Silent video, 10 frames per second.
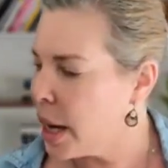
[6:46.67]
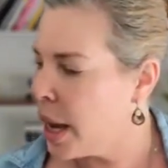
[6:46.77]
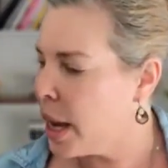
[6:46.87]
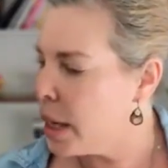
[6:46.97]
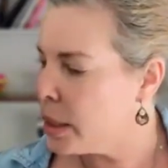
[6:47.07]

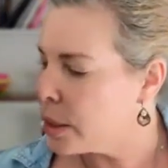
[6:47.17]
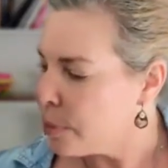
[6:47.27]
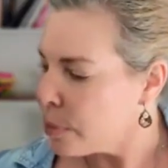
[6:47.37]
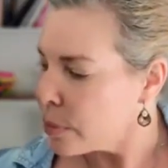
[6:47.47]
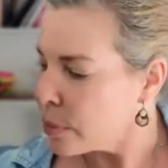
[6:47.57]
And
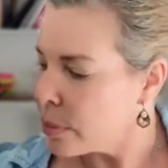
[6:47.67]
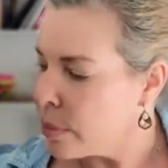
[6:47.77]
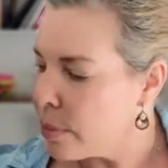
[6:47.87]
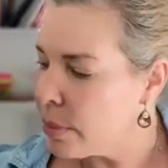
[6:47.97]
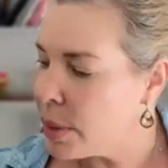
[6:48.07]

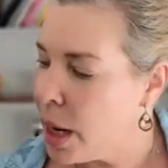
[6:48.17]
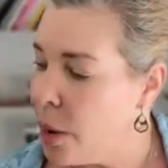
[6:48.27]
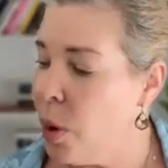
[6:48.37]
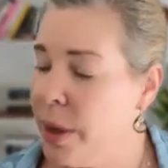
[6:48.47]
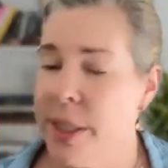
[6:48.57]
I
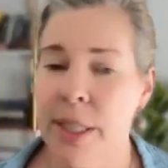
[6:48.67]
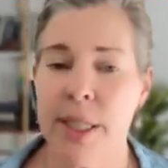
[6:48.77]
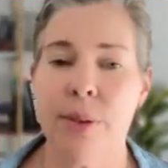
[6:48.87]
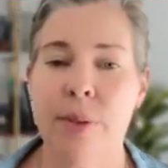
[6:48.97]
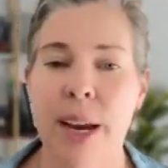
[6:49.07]
want to
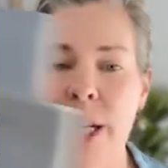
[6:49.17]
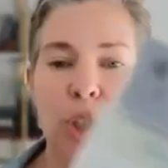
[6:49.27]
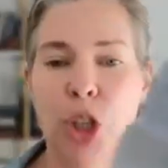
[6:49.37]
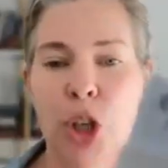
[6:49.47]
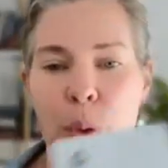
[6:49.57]

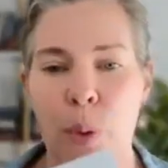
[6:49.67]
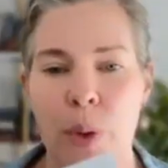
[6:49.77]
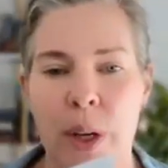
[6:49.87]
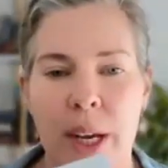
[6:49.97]
direct you